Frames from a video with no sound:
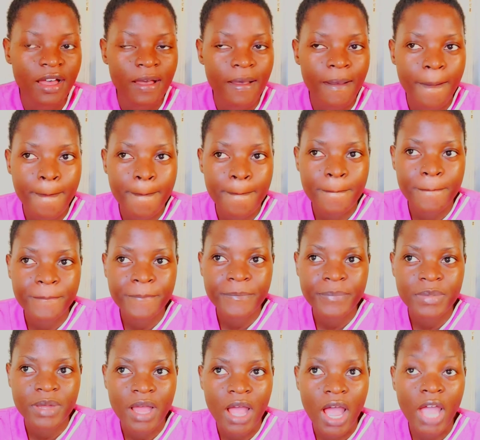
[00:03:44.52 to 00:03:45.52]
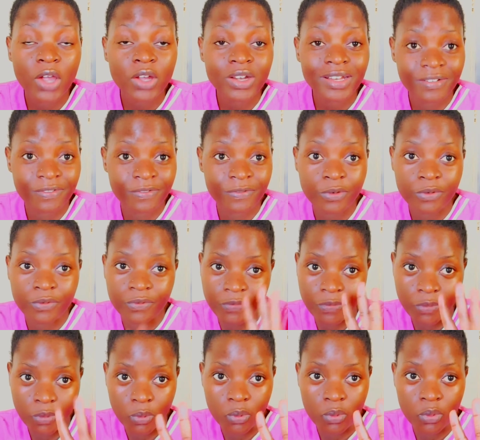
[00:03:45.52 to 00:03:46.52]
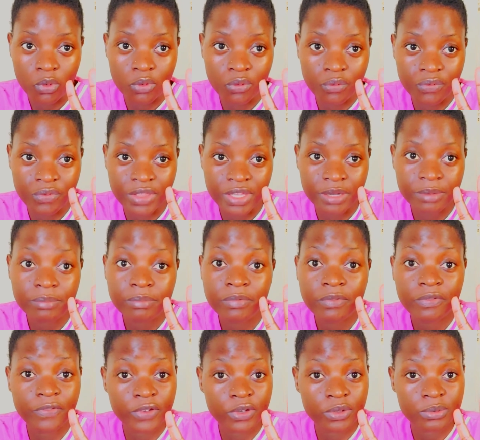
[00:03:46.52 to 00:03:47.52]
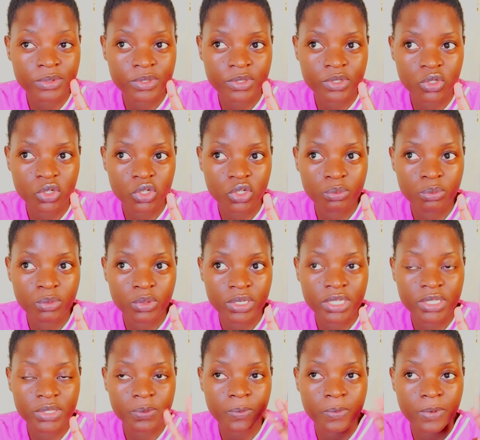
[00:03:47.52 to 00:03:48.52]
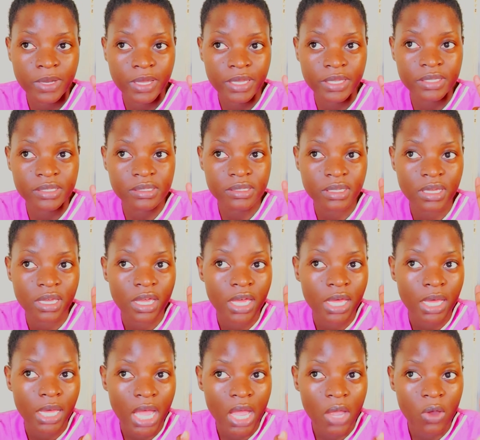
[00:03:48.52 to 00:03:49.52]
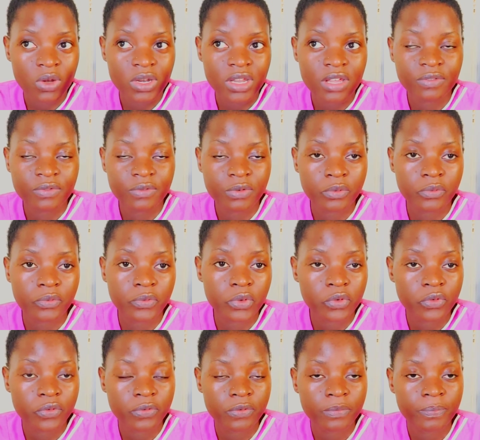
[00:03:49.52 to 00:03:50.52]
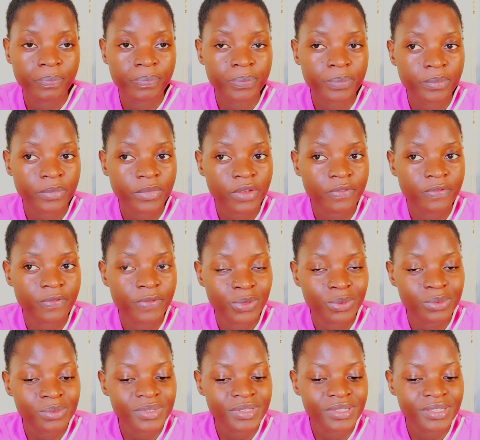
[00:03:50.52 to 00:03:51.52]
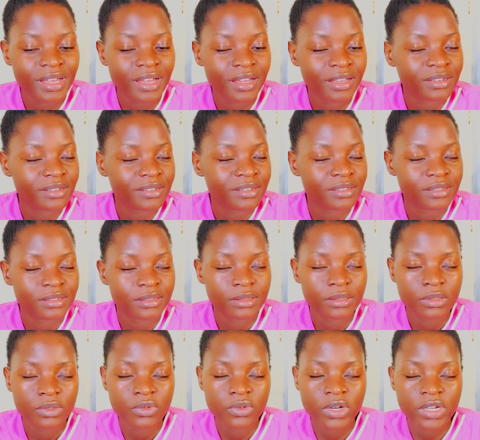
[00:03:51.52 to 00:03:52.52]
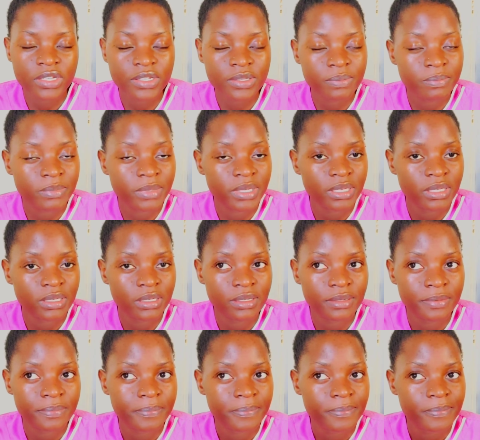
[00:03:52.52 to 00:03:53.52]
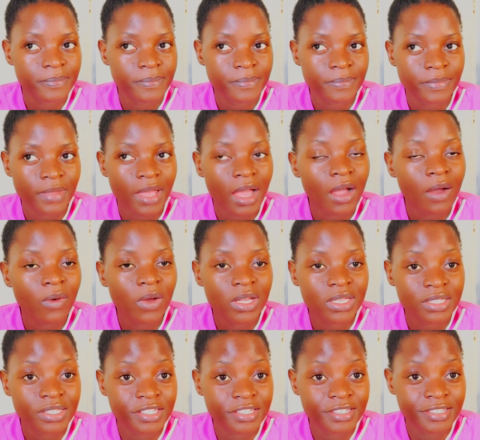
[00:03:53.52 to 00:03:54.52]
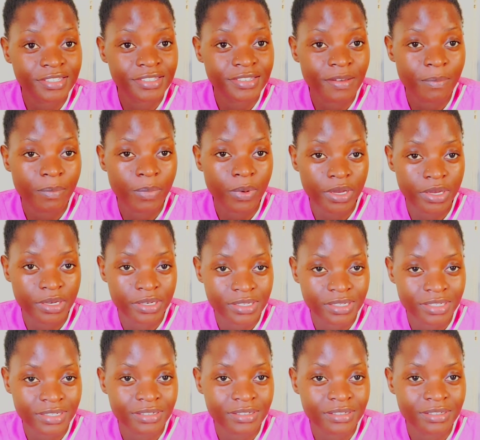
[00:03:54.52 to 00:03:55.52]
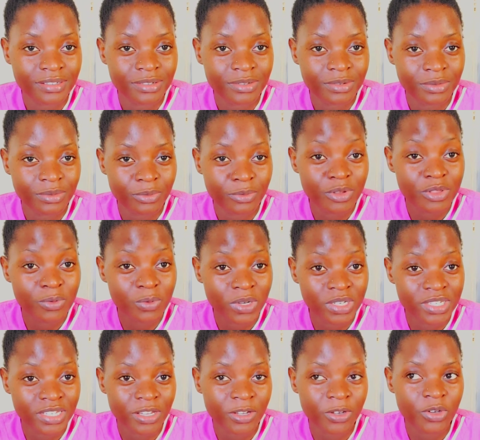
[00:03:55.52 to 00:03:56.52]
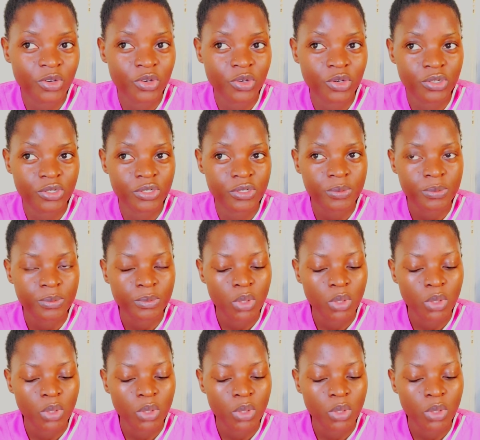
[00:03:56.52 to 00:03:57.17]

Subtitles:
I ordered for four of them, fumes, not body sprays. I ordered for few fumes, and trust me, I was disappointed with what I got.